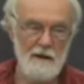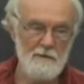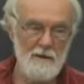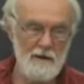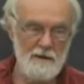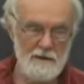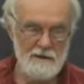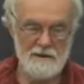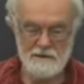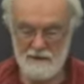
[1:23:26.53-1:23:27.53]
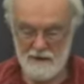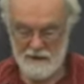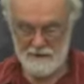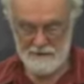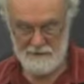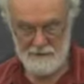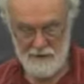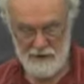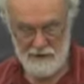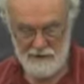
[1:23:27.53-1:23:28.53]
in what I think is kind of
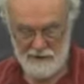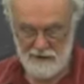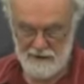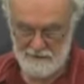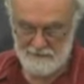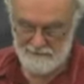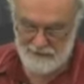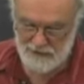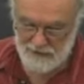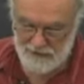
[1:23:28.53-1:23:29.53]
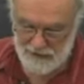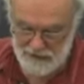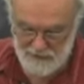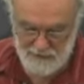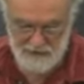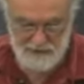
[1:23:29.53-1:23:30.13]
quite interesting sort of terms.